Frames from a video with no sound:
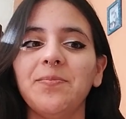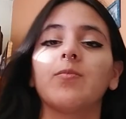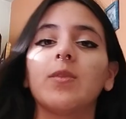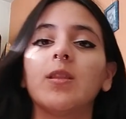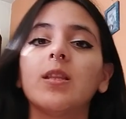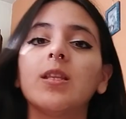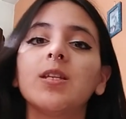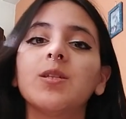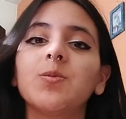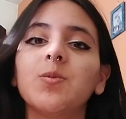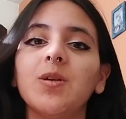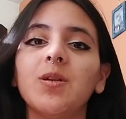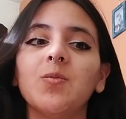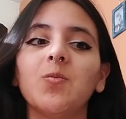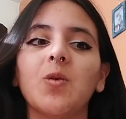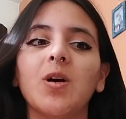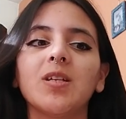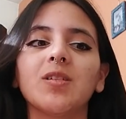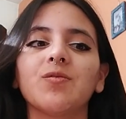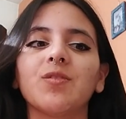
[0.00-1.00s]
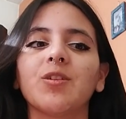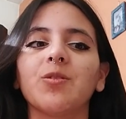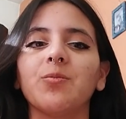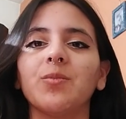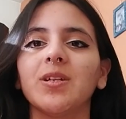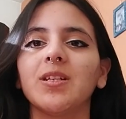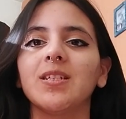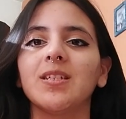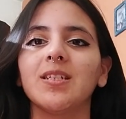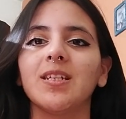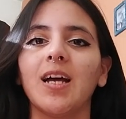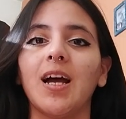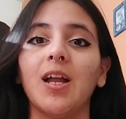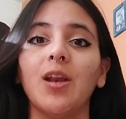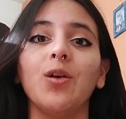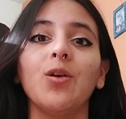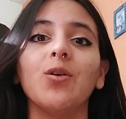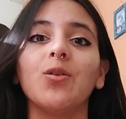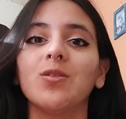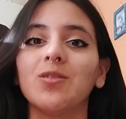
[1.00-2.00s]
This one was recommended a
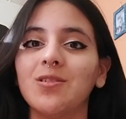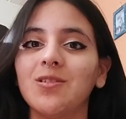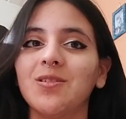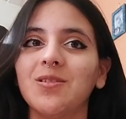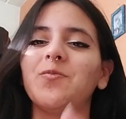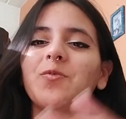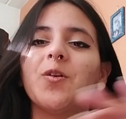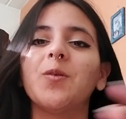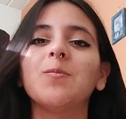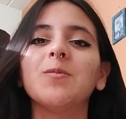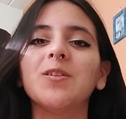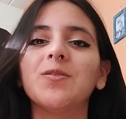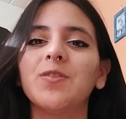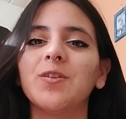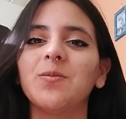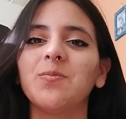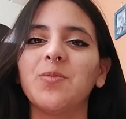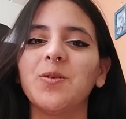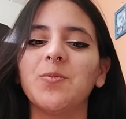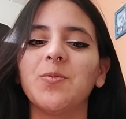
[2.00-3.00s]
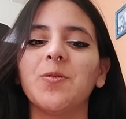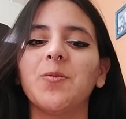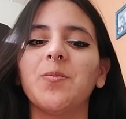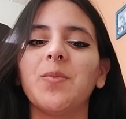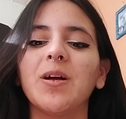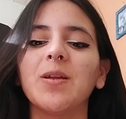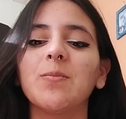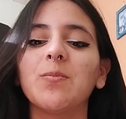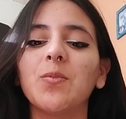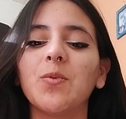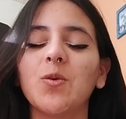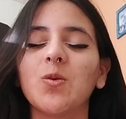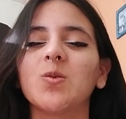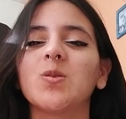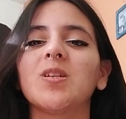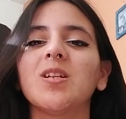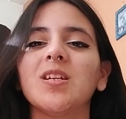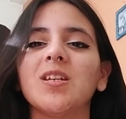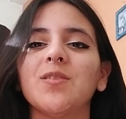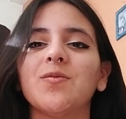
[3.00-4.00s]
lot from different people, but
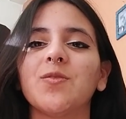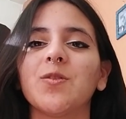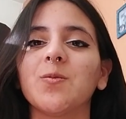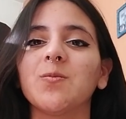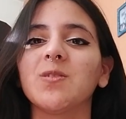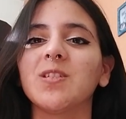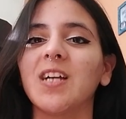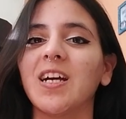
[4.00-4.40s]
mostly from